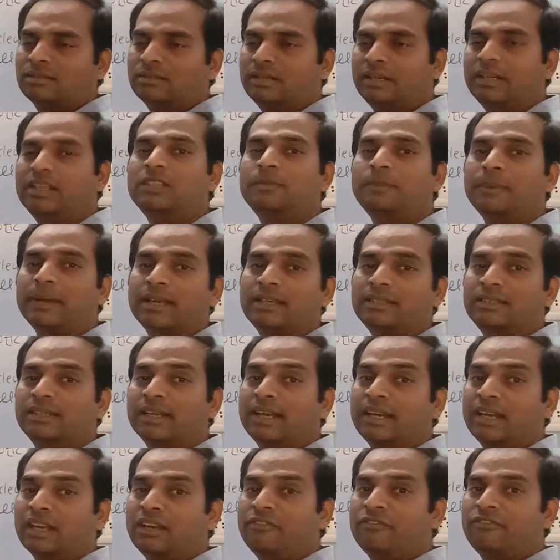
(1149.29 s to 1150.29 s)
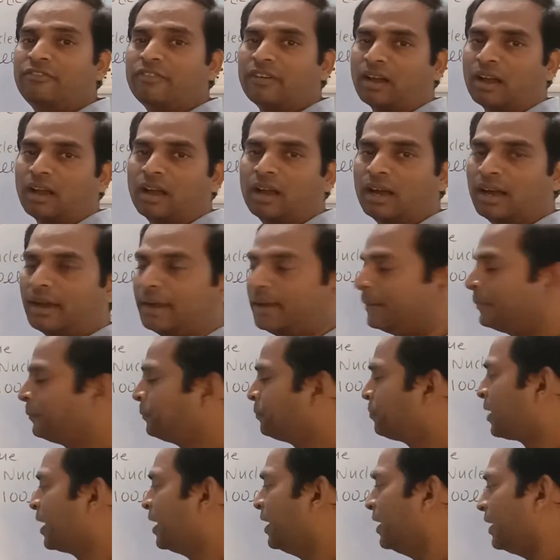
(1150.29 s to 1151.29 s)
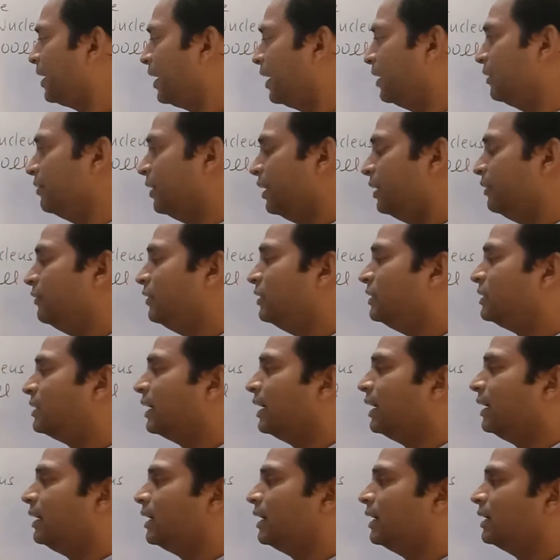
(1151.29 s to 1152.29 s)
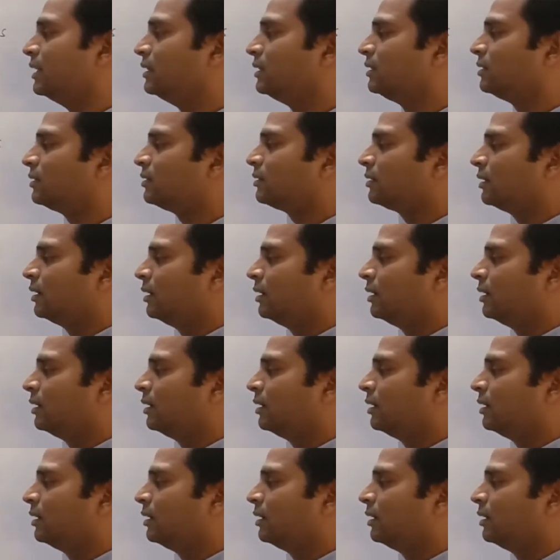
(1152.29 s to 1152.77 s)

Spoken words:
it is present in fungi, and when we say it is